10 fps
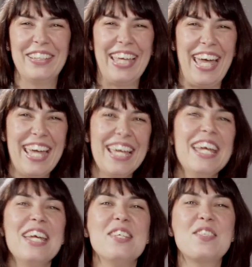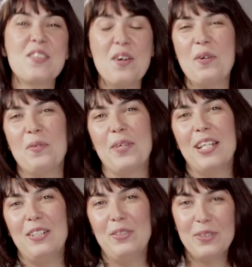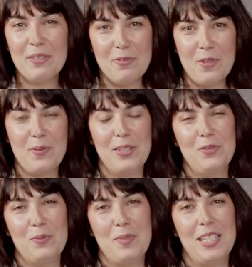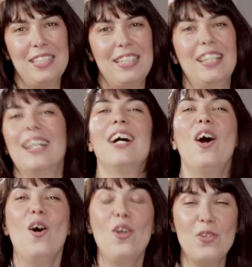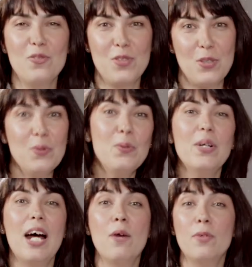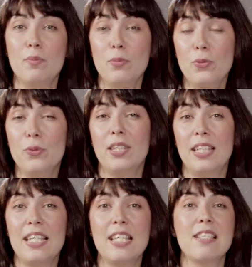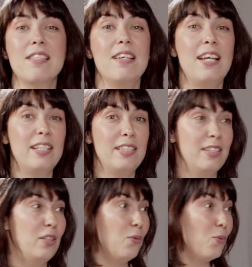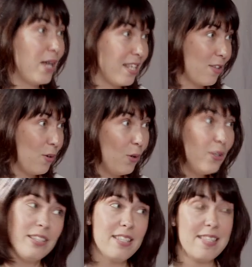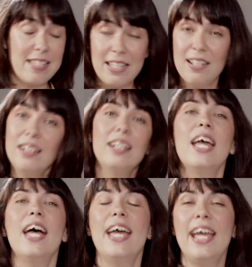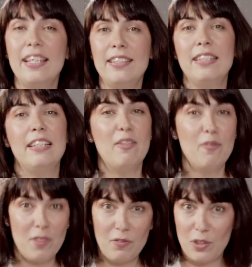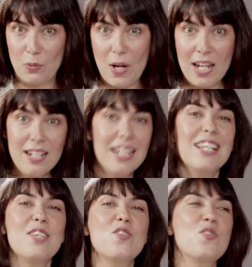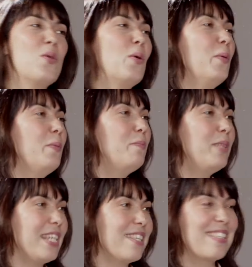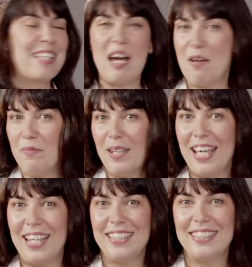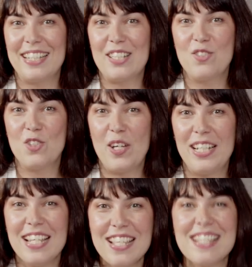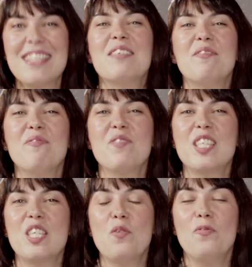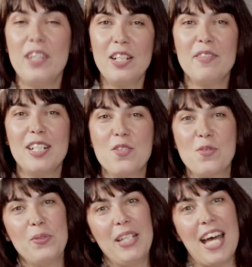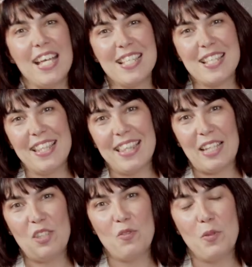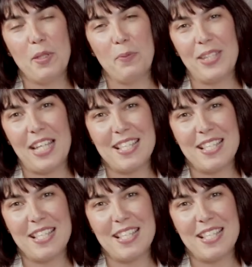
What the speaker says: Okay, so we are looking forward to meeting all of you. Our booth is at West Hall this year, 1851. So please come and join us. See you very, very soon, guys. Thank you for being with us.